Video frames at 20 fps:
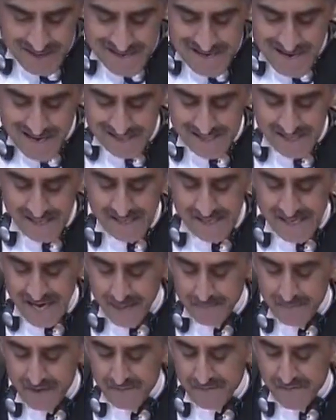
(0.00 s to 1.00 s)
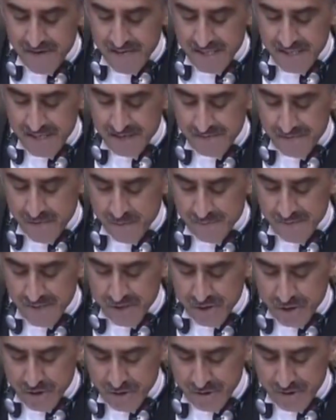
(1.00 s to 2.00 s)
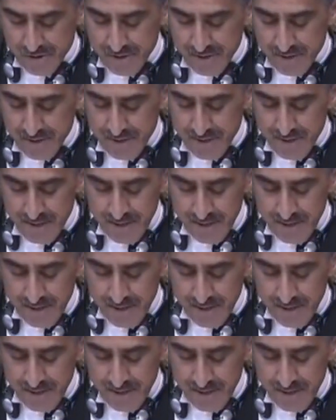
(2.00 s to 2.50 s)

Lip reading: Nothing can be further from the truth.